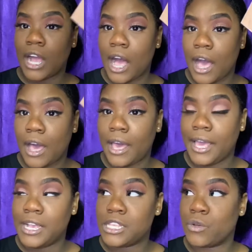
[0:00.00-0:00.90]

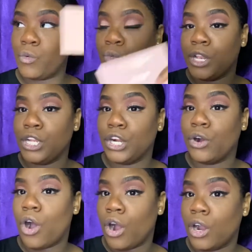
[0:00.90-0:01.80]
eyes when you
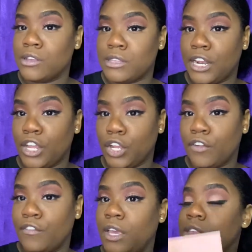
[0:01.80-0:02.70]
are setting your
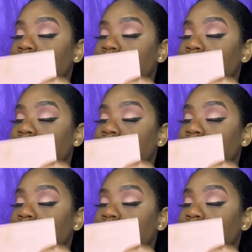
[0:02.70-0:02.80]
face.